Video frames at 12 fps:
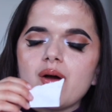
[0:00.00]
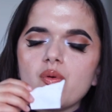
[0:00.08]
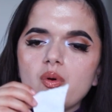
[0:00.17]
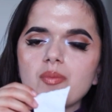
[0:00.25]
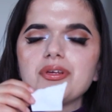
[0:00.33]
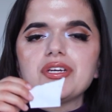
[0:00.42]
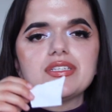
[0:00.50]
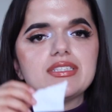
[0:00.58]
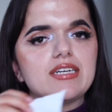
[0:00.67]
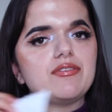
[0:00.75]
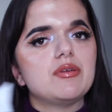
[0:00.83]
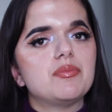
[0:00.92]
A woman could
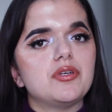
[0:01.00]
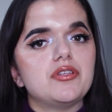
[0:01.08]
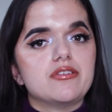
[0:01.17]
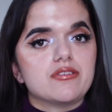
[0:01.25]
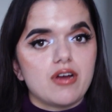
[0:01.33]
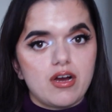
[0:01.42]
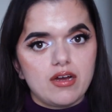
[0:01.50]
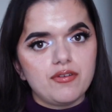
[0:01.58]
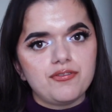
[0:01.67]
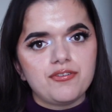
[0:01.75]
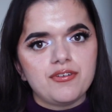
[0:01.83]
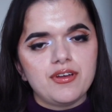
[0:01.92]
definitely pull this
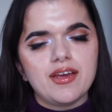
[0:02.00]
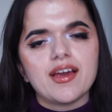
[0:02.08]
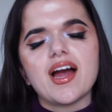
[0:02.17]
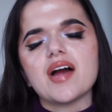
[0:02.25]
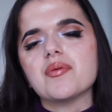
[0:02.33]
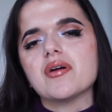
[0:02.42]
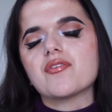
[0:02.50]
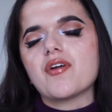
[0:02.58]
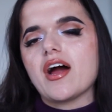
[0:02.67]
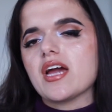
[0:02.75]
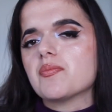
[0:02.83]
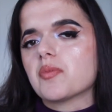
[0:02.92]
off.
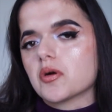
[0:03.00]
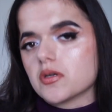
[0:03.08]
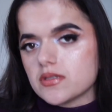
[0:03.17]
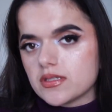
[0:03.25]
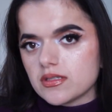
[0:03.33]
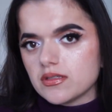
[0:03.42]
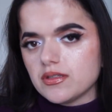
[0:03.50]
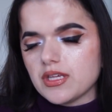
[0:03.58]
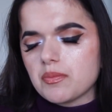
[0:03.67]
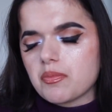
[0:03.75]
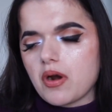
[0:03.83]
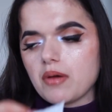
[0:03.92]
However, I
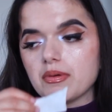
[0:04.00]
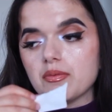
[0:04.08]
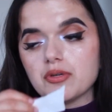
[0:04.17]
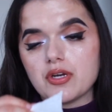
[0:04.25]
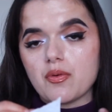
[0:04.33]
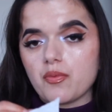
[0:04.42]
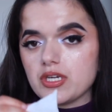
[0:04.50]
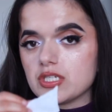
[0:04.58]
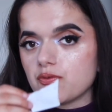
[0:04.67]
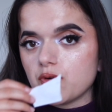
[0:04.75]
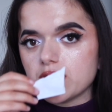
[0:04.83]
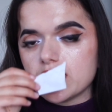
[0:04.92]
personally probably wouldn't
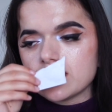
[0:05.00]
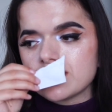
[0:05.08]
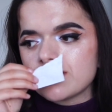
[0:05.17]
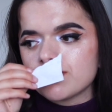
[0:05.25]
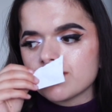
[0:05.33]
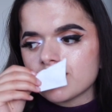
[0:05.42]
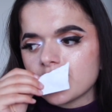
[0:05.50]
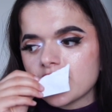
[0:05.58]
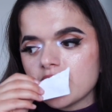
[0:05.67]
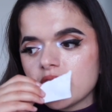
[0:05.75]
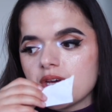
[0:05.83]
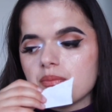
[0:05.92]
reach for this.
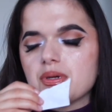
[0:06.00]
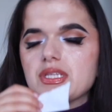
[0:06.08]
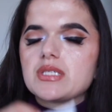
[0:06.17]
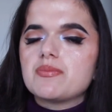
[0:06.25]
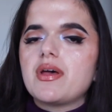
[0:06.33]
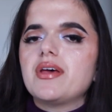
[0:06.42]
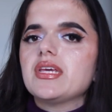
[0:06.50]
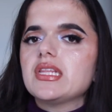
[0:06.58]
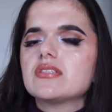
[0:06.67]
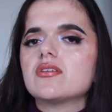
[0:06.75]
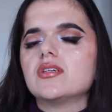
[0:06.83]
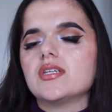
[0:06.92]
But smelling
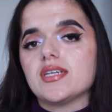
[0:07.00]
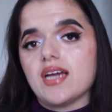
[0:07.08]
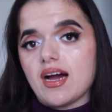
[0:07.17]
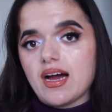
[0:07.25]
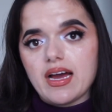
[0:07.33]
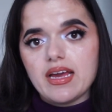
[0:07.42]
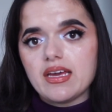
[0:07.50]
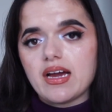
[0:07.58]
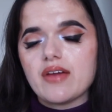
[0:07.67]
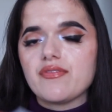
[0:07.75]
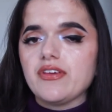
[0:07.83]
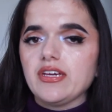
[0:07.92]
this on a guy,
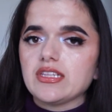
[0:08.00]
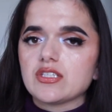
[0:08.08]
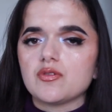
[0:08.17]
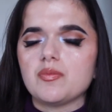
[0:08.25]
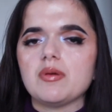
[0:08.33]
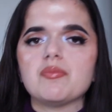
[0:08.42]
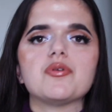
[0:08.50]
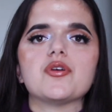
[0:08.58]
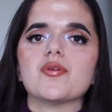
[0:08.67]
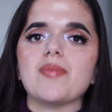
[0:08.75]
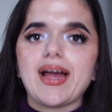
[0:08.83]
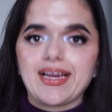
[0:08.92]
I feel like this would be
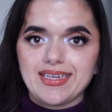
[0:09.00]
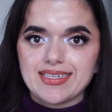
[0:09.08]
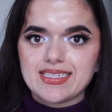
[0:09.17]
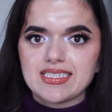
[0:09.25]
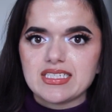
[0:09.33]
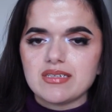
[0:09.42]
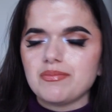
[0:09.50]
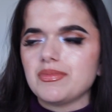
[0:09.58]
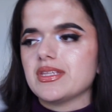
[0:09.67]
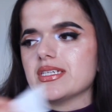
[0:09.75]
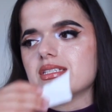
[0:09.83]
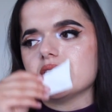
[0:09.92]
pure
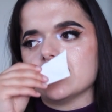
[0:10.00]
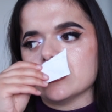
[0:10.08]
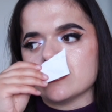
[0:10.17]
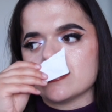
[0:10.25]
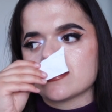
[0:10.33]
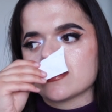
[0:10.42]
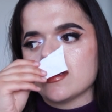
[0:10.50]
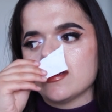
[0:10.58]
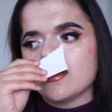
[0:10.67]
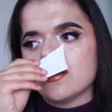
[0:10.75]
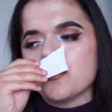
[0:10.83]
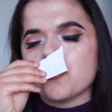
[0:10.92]
magnetism. This is
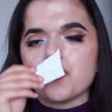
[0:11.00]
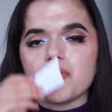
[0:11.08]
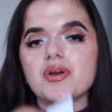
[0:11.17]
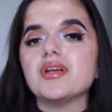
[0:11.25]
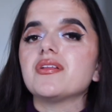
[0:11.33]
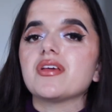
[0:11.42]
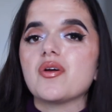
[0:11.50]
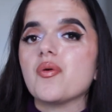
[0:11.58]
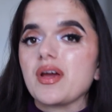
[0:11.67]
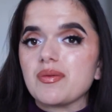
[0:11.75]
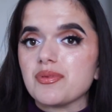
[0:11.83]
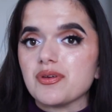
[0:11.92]
really
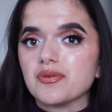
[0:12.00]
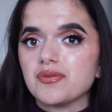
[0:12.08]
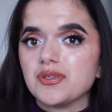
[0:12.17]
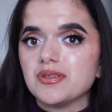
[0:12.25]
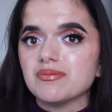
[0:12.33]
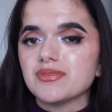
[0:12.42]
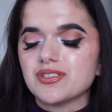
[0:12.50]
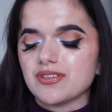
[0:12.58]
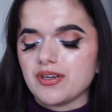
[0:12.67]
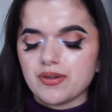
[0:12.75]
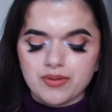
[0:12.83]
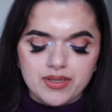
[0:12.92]
quite beautiful.
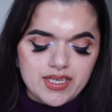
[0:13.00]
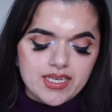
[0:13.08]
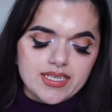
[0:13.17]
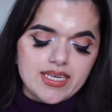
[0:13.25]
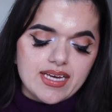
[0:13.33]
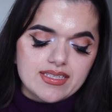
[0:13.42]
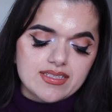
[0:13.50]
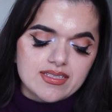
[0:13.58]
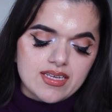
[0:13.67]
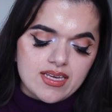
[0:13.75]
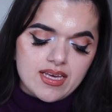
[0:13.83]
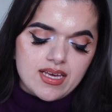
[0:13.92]
So,
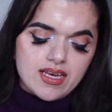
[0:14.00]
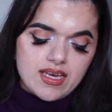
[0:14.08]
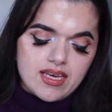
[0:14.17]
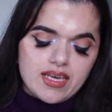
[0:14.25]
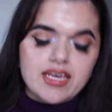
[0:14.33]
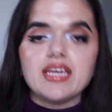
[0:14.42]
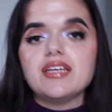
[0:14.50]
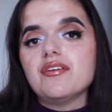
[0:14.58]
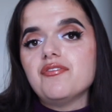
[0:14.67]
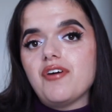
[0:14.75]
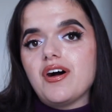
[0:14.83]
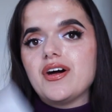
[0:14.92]
yes.
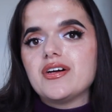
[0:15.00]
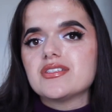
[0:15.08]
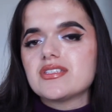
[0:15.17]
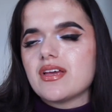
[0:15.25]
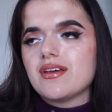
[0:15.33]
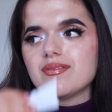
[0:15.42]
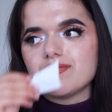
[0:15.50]
Eden Falls,